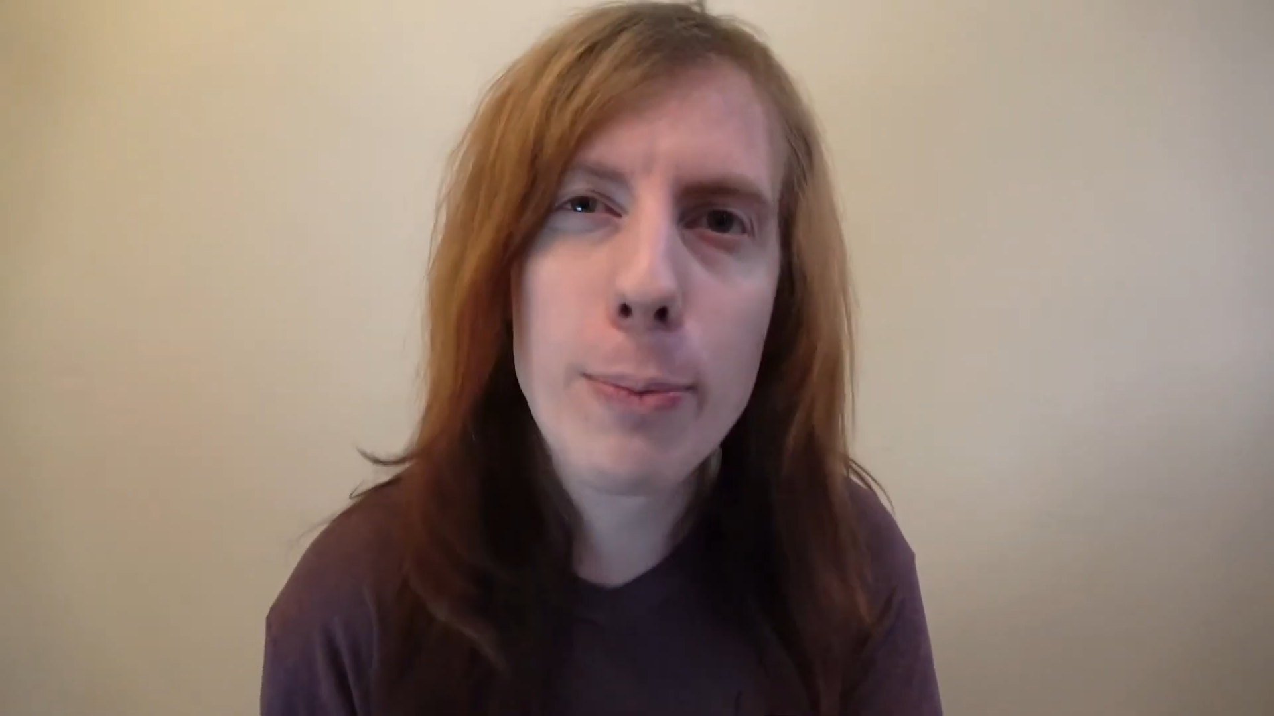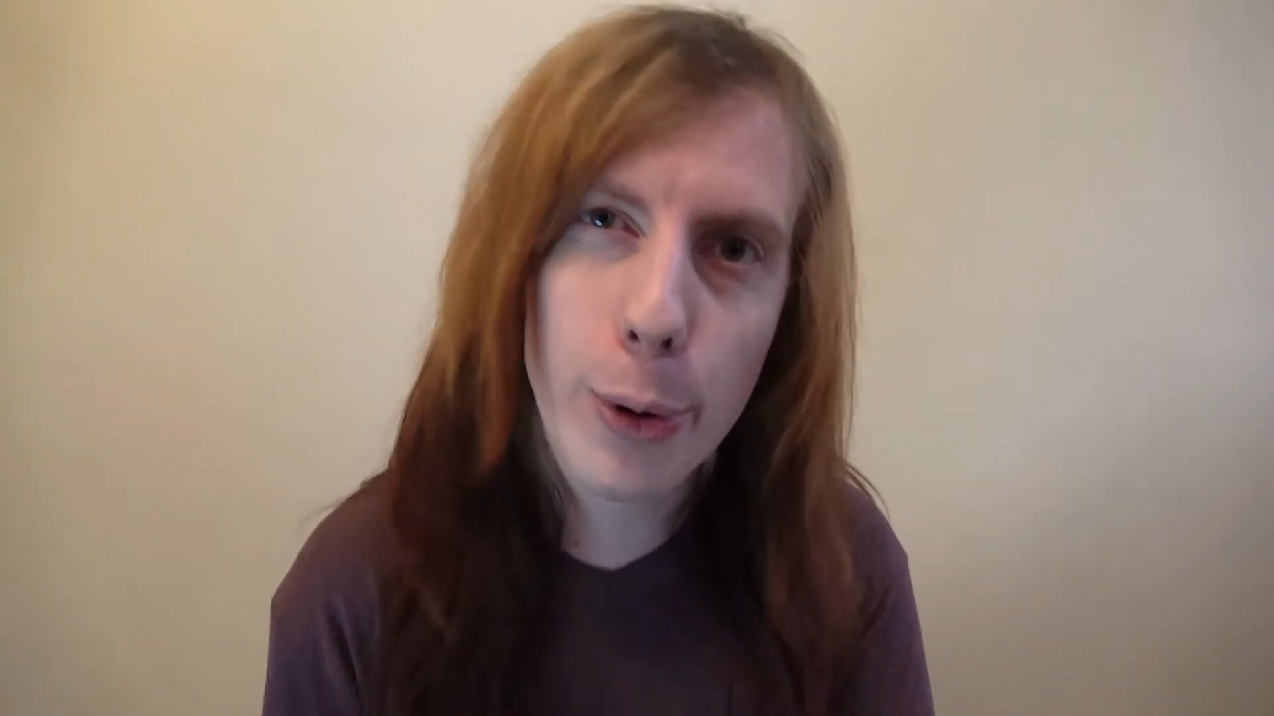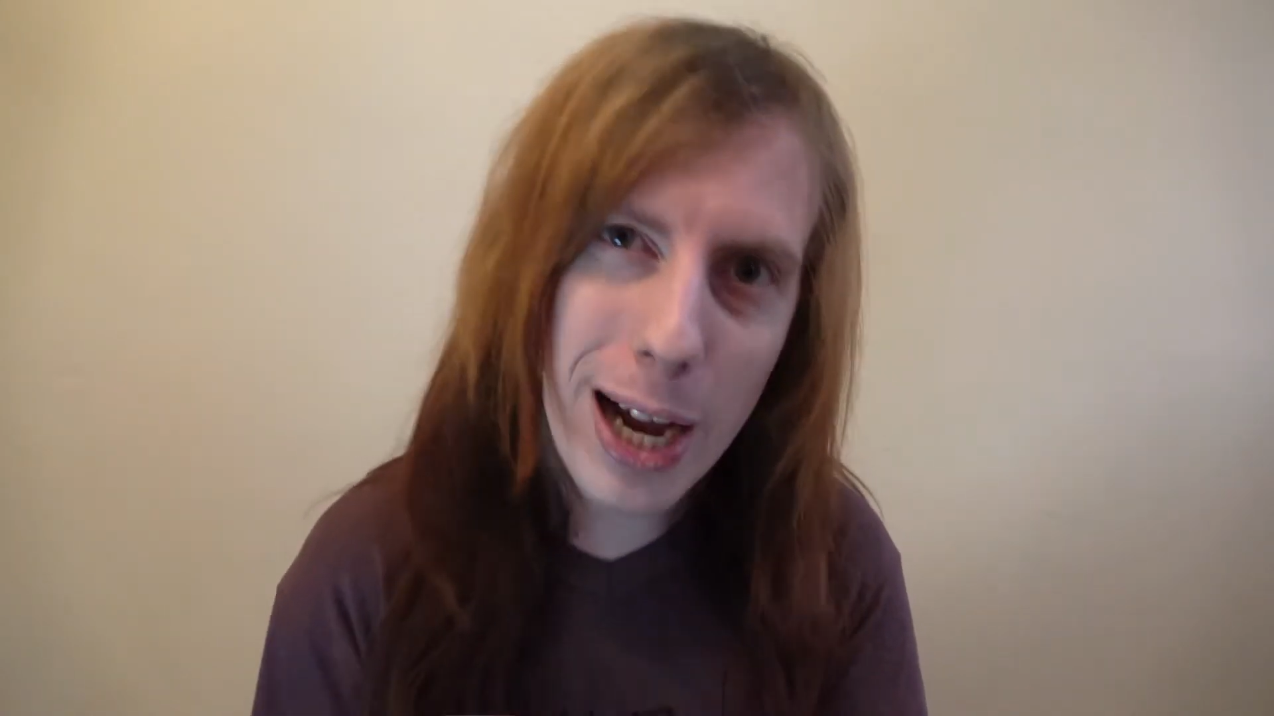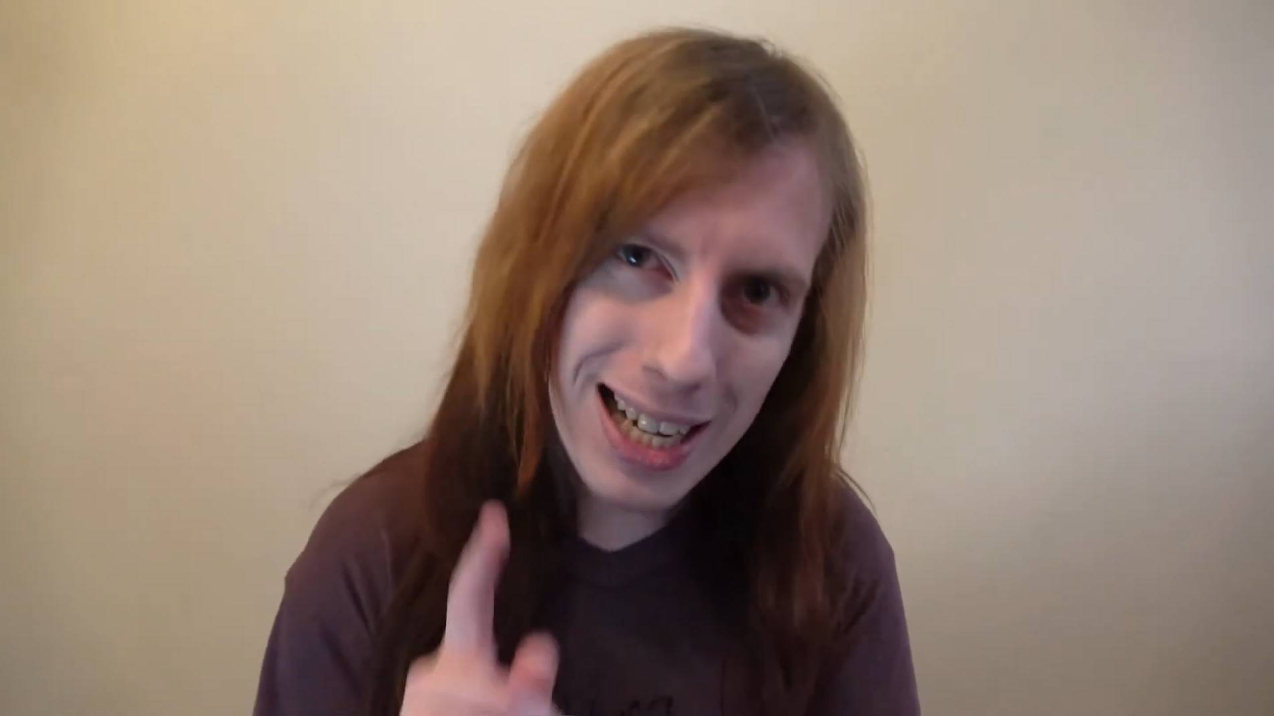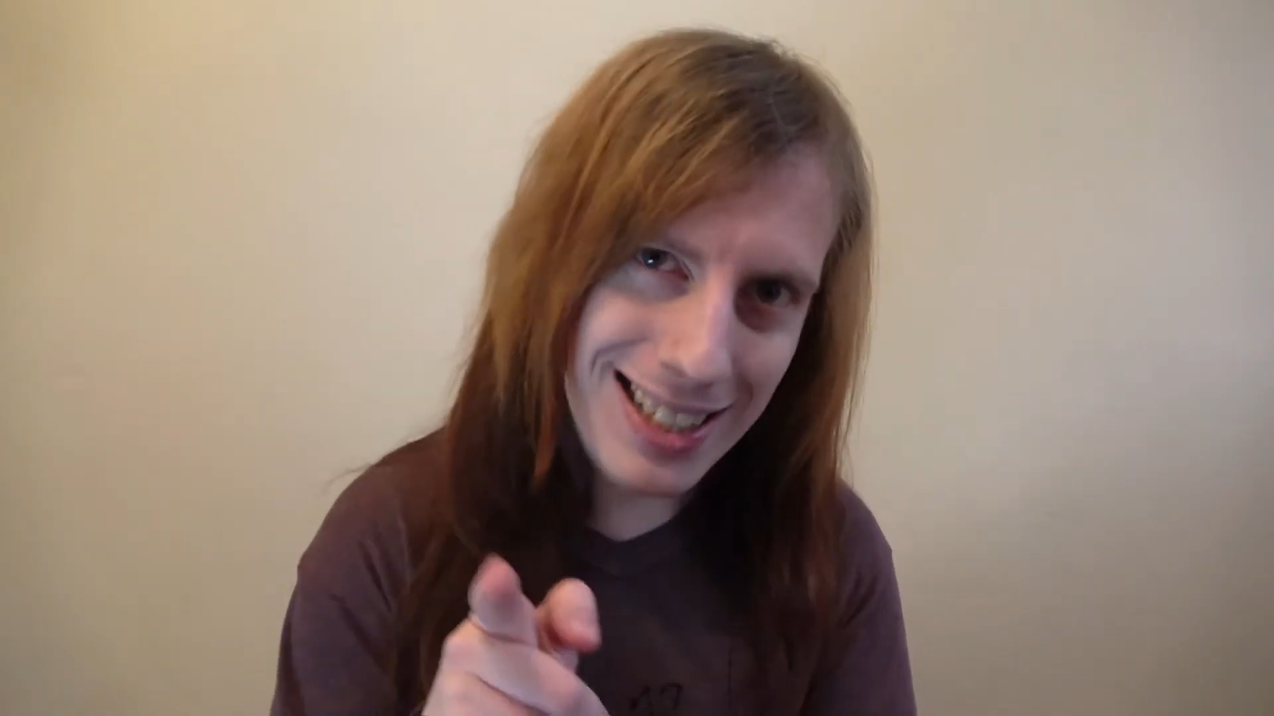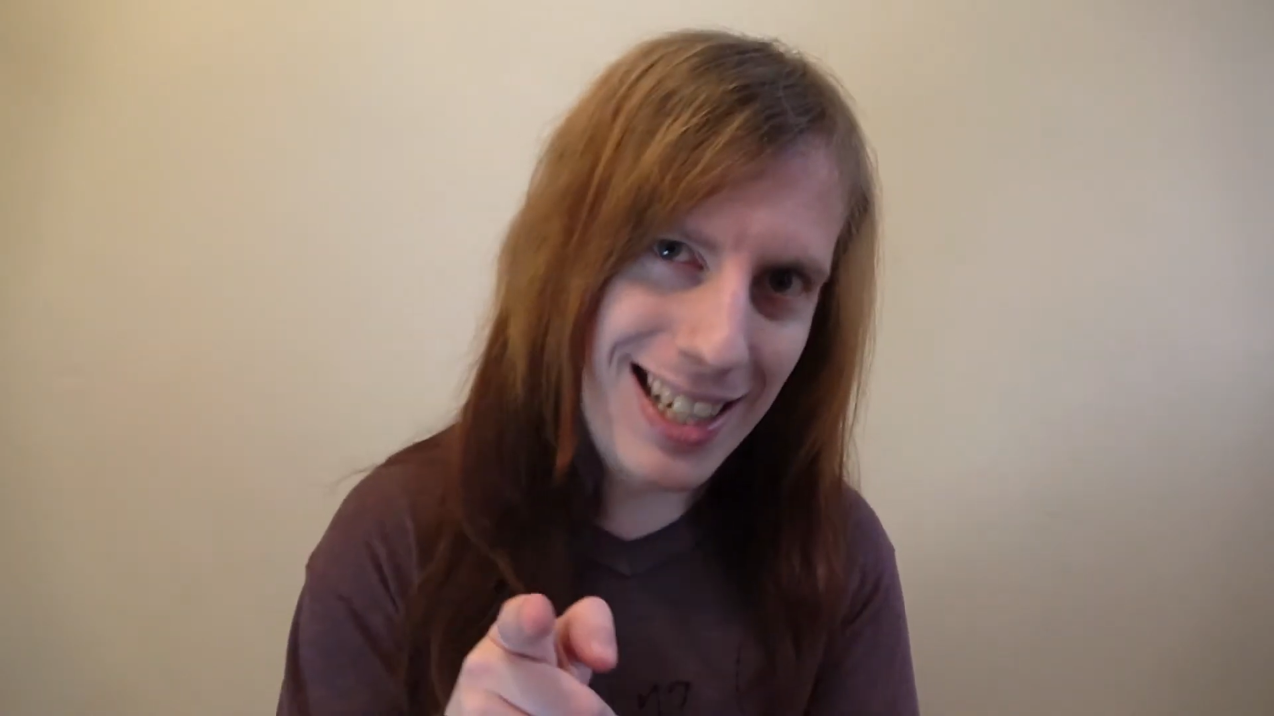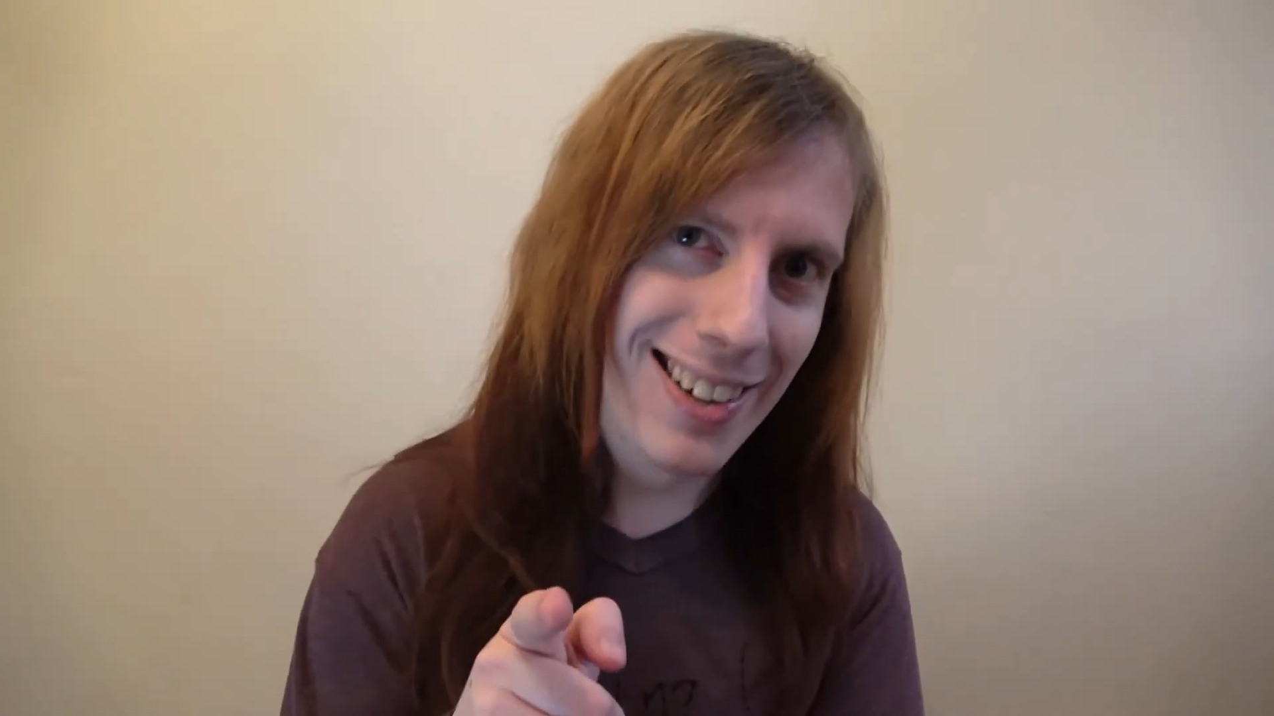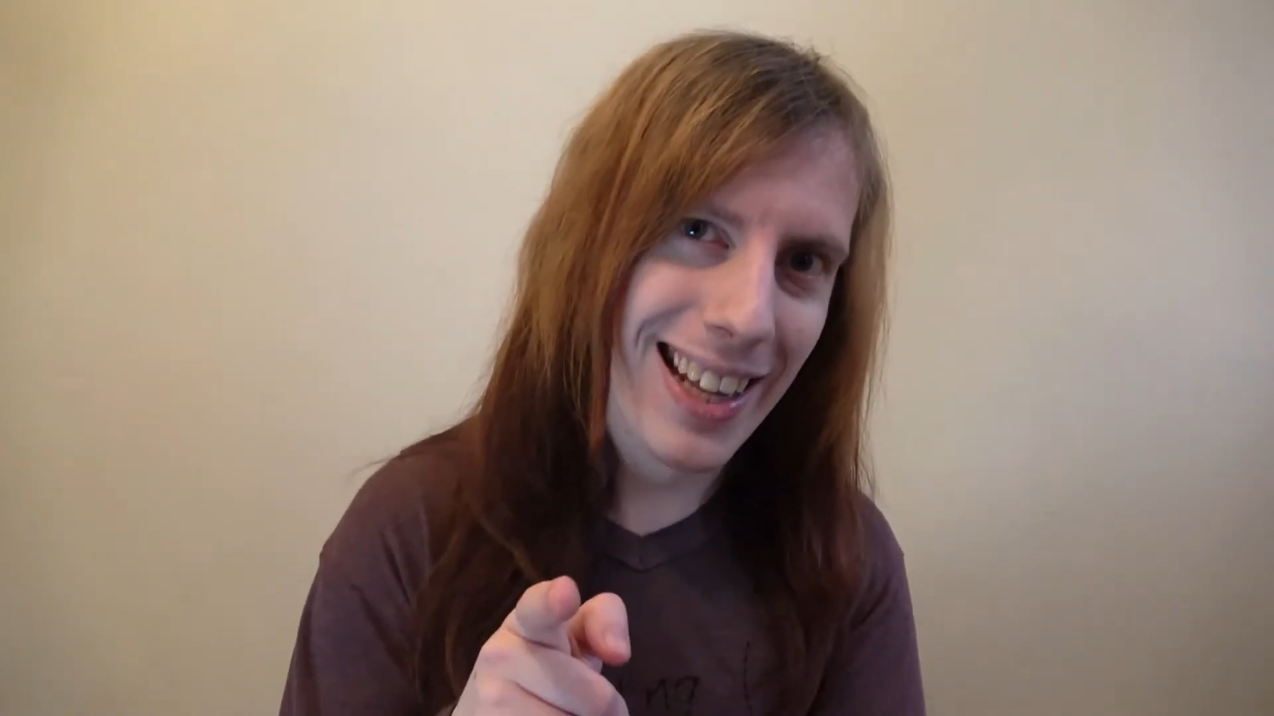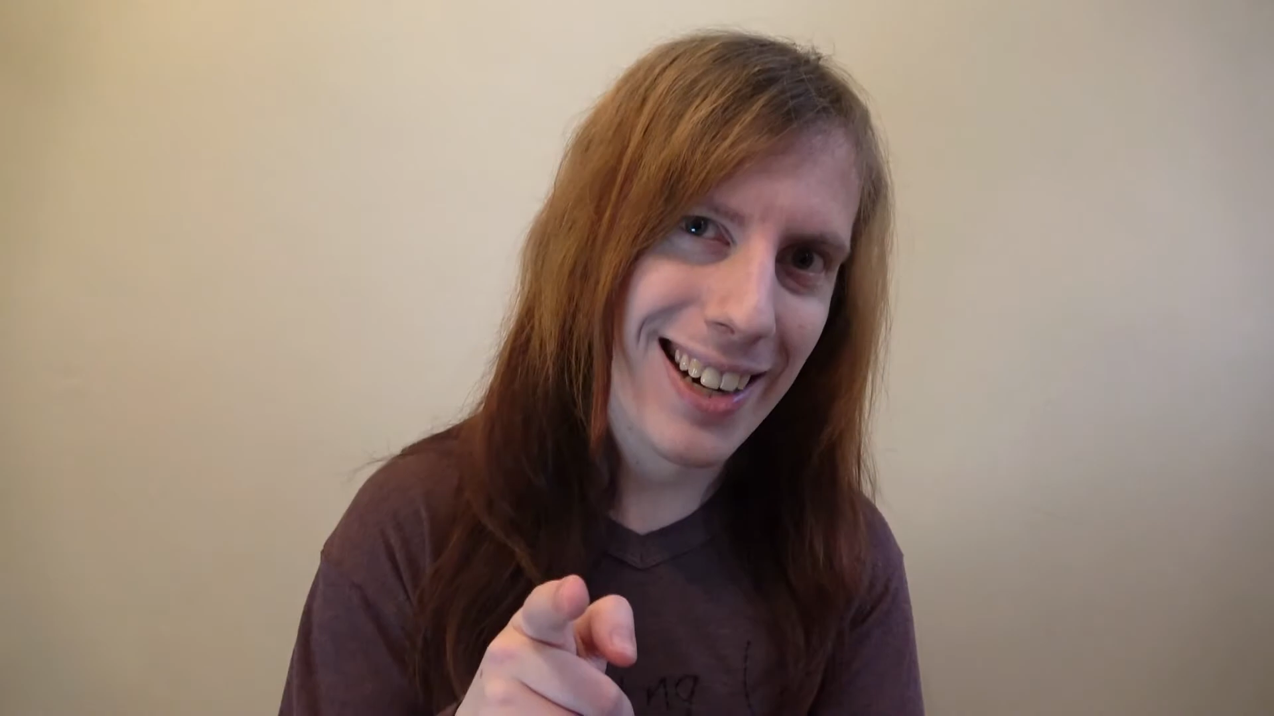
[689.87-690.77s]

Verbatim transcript: breakdown,